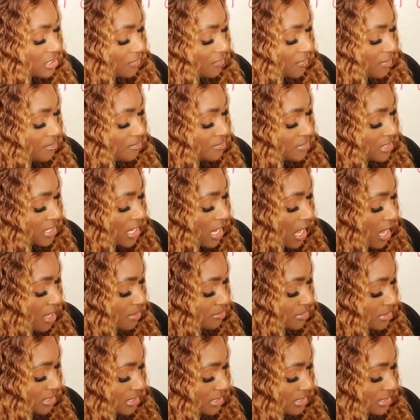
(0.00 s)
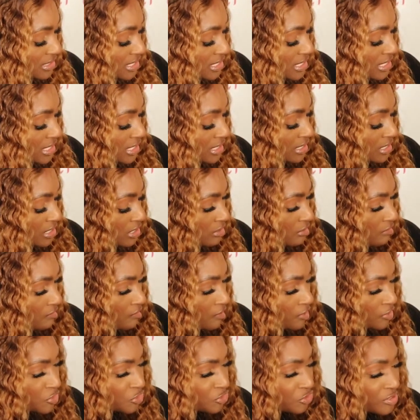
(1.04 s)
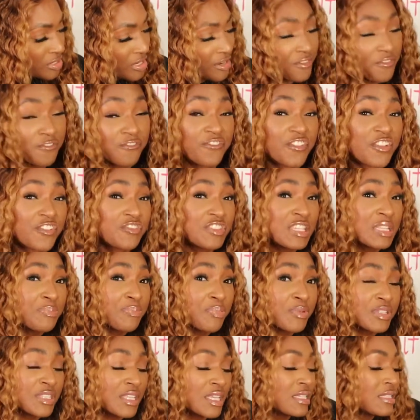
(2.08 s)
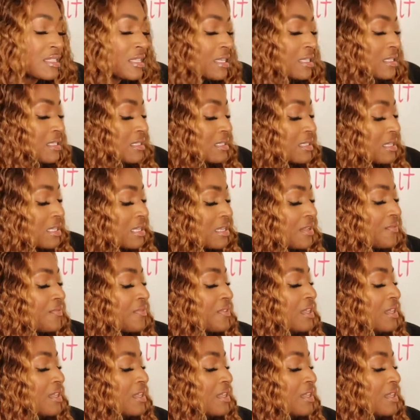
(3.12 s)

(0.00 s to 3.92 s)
if I'm not mistaken, 150% density,